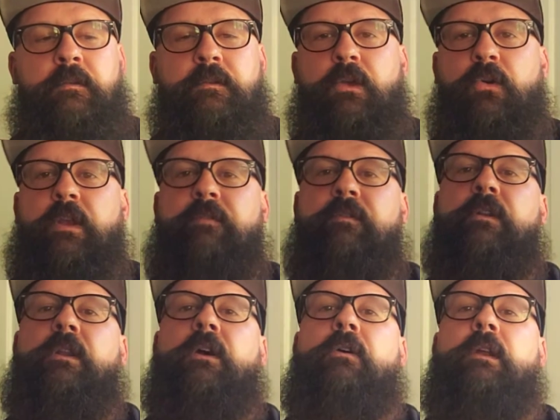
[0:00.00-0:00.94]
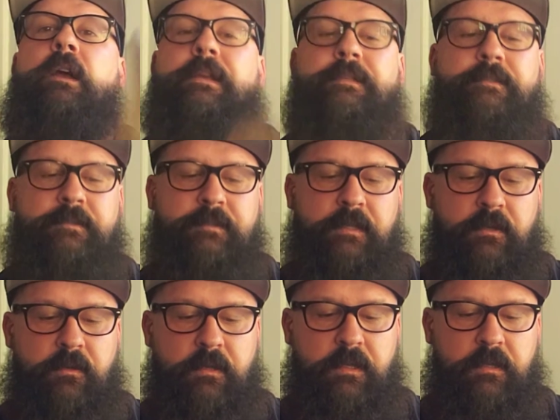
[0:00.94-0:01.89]
Don't even know it. I can sit
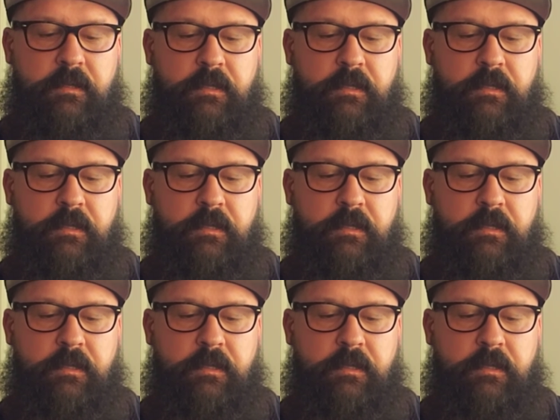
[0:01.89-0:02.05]
on it.